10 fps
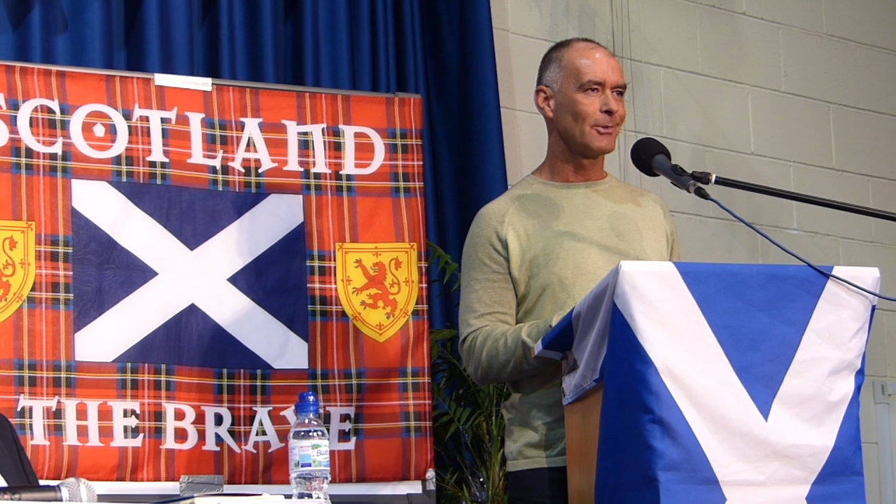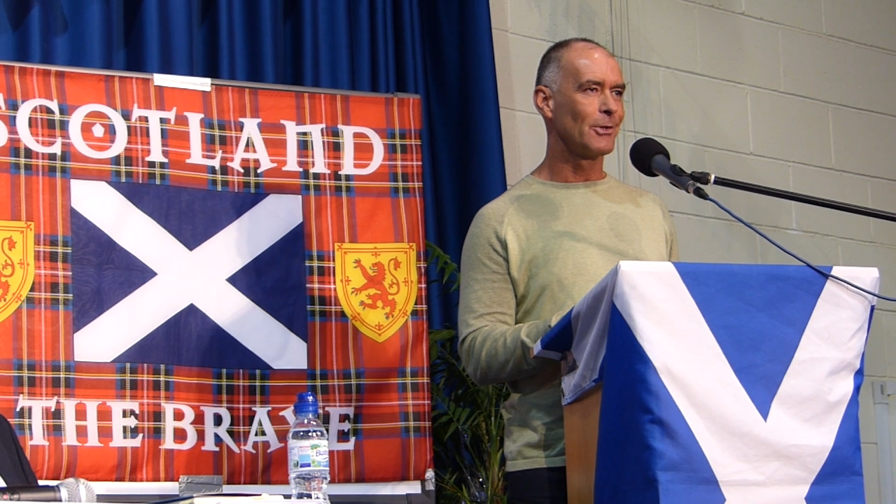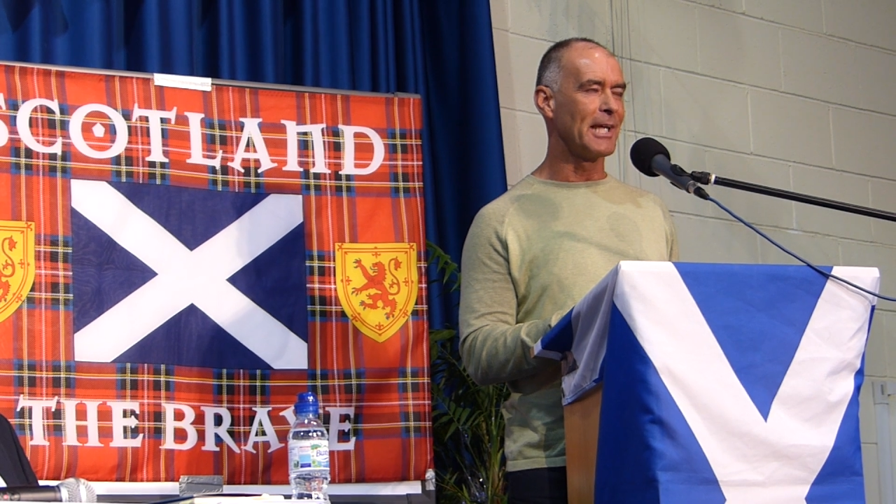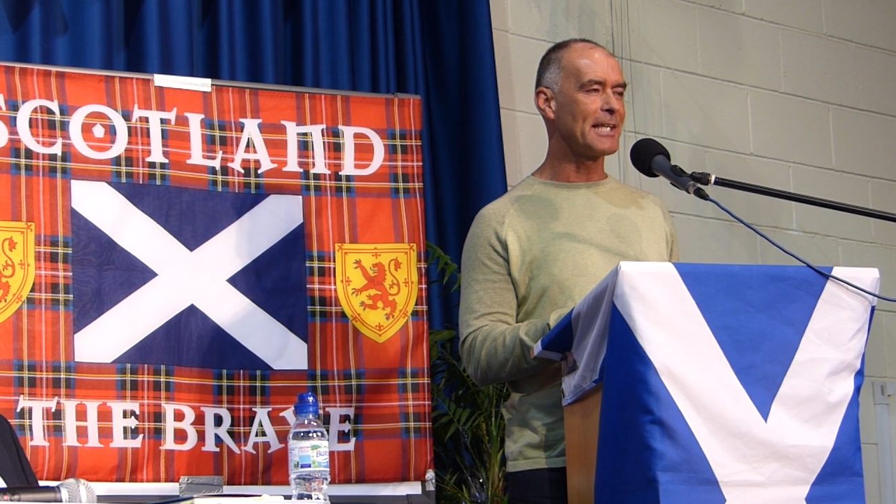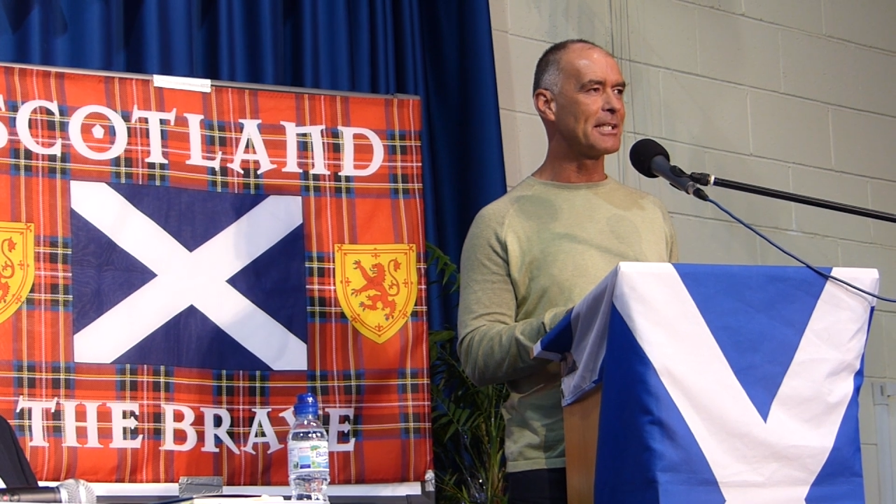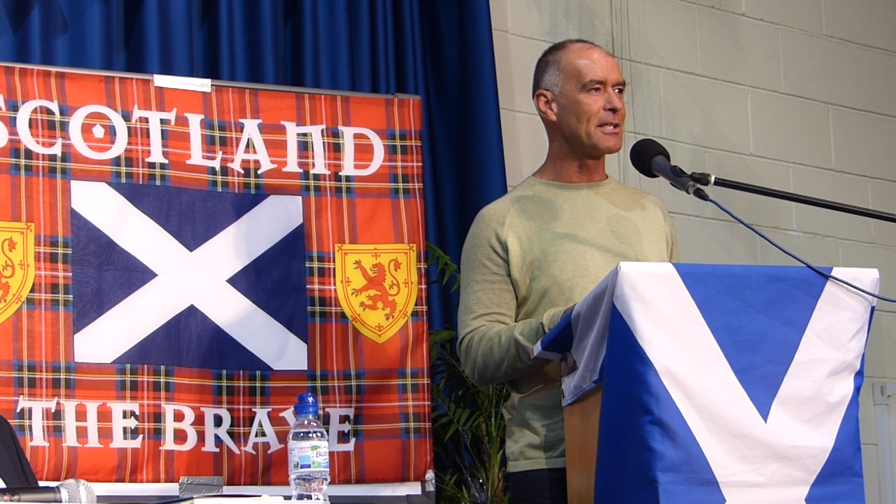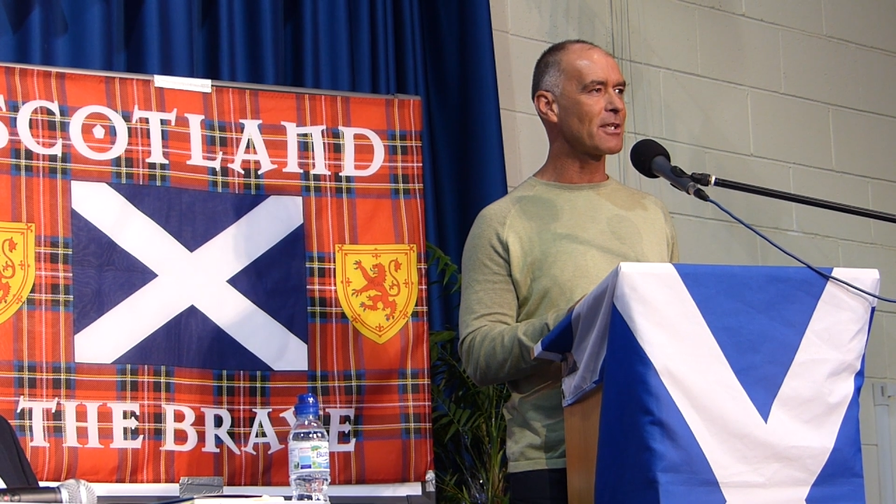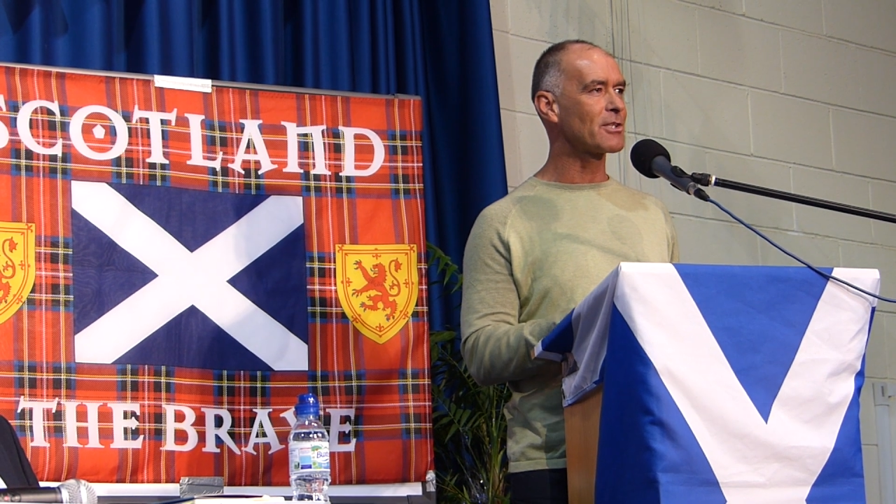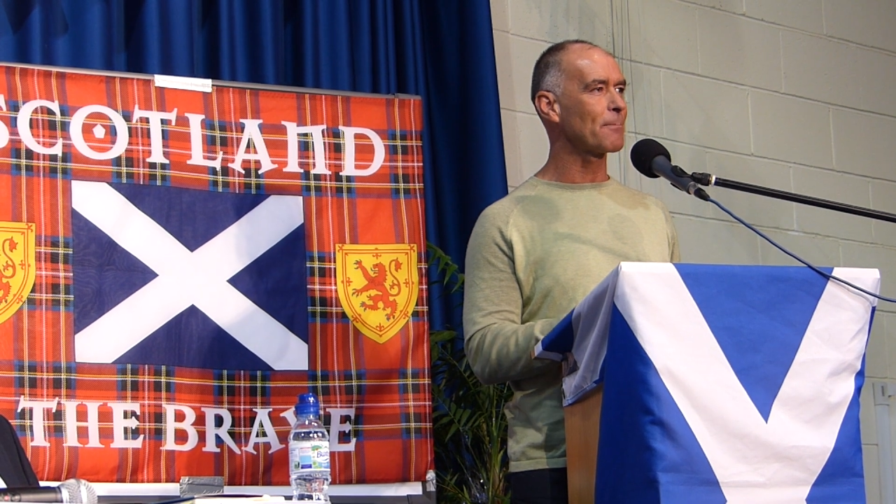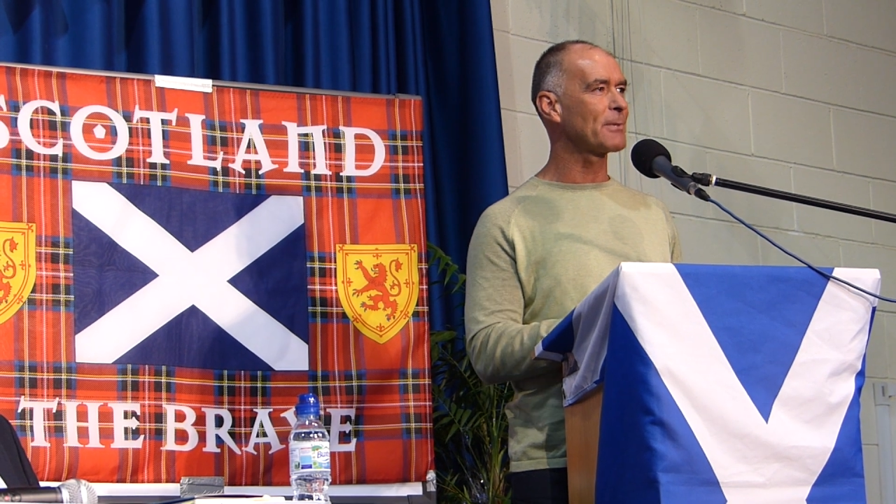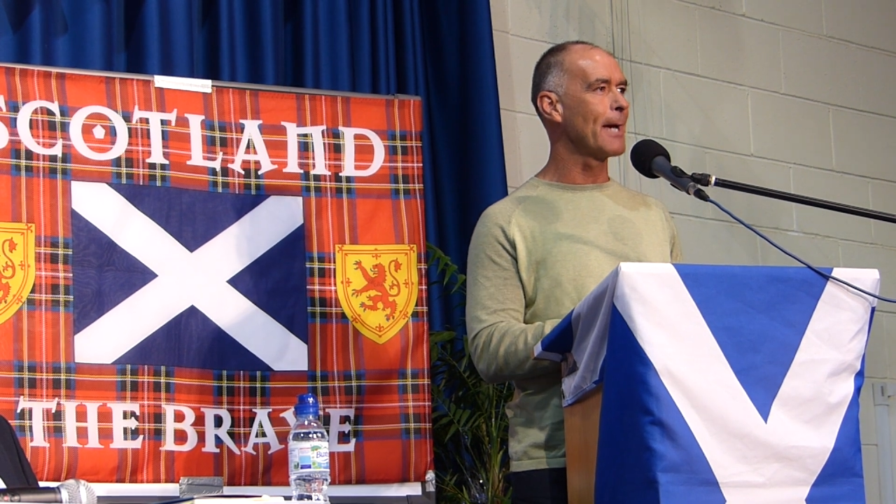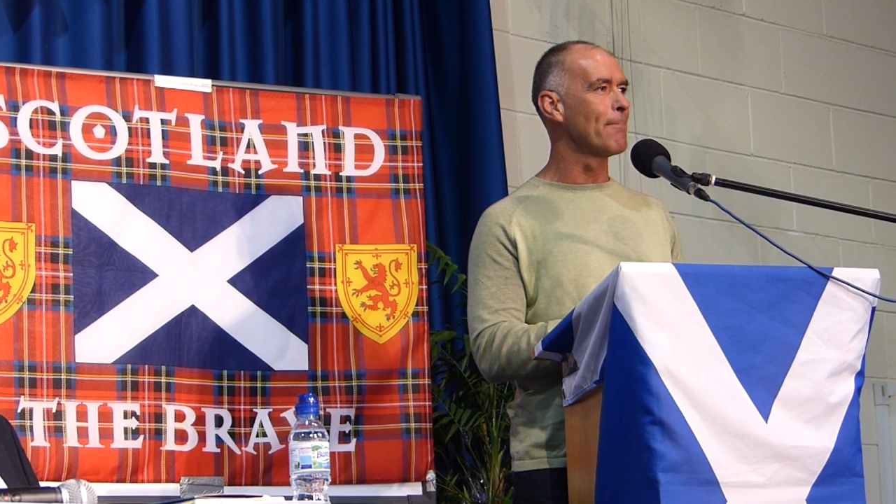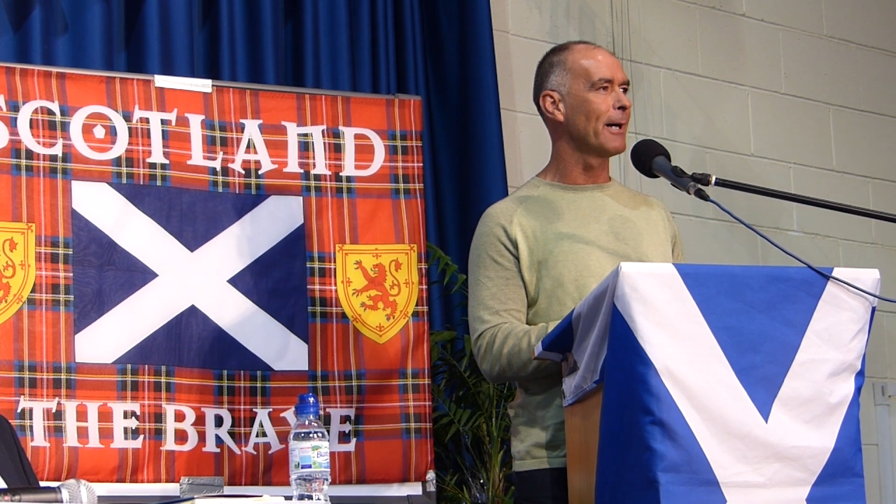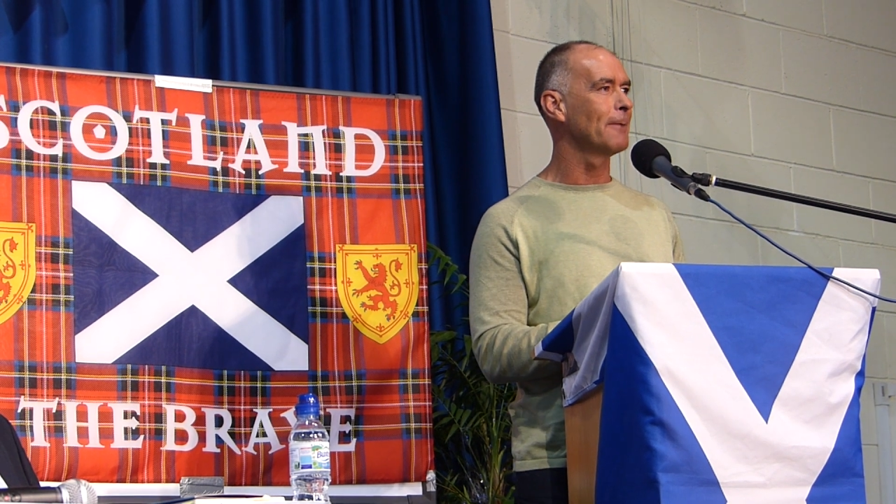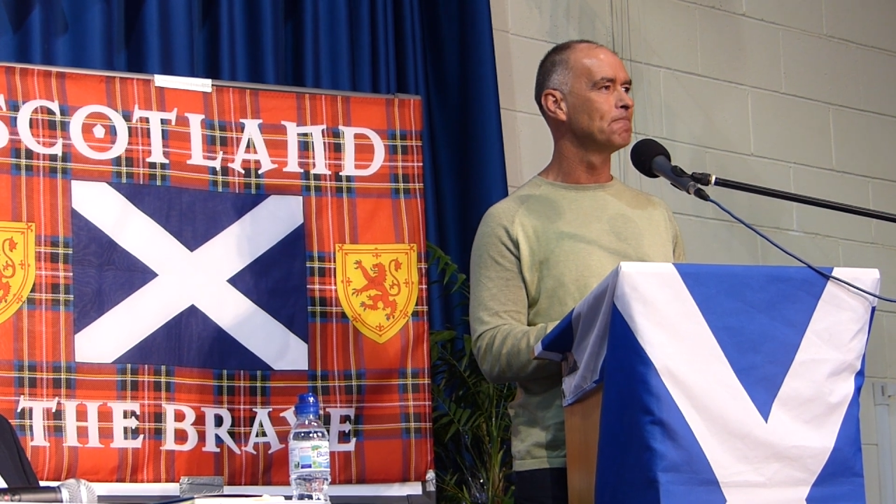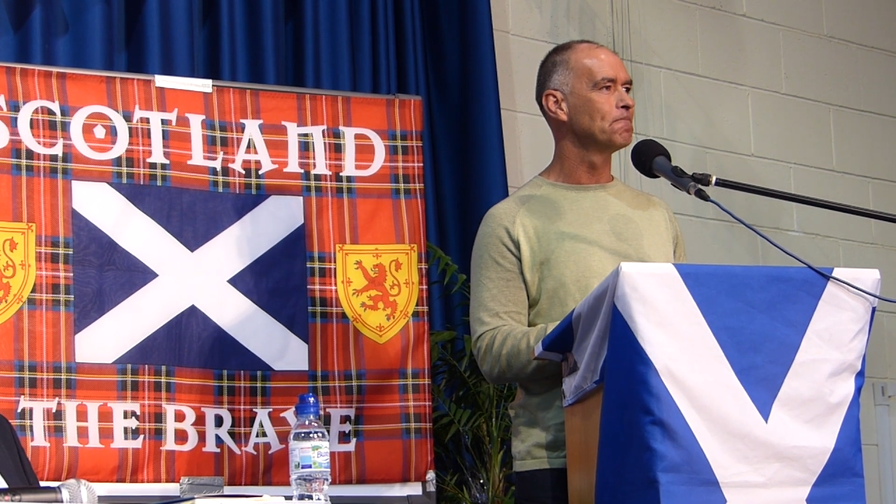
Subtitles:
on 18th of September